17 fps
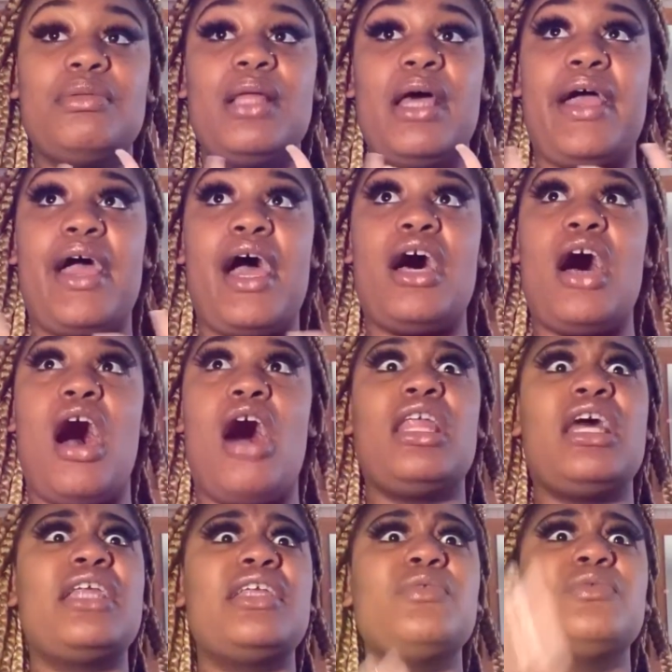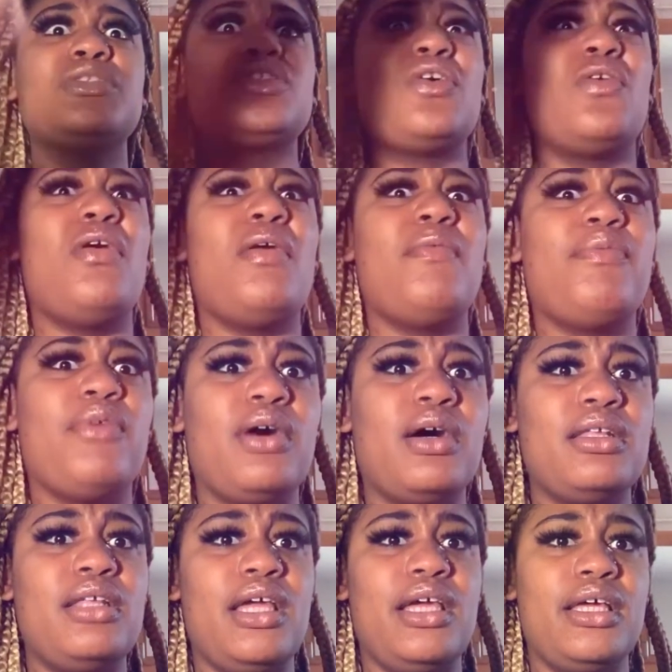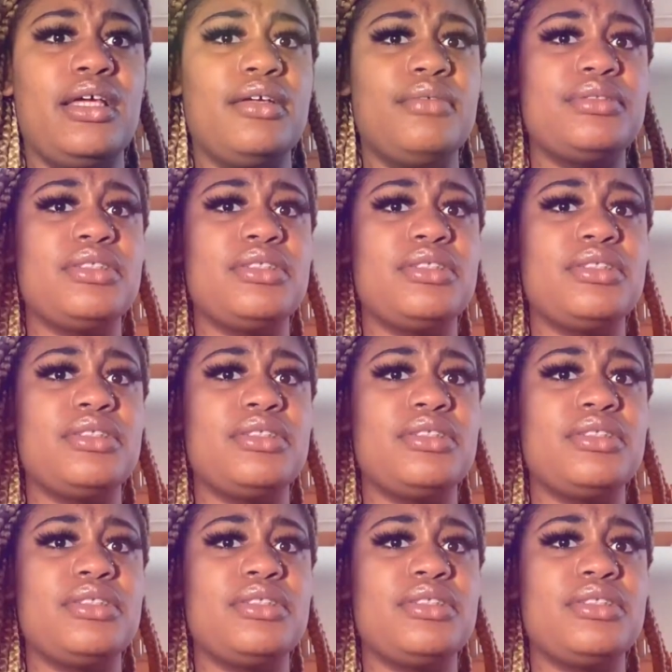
Like, all I did was go up for a layup.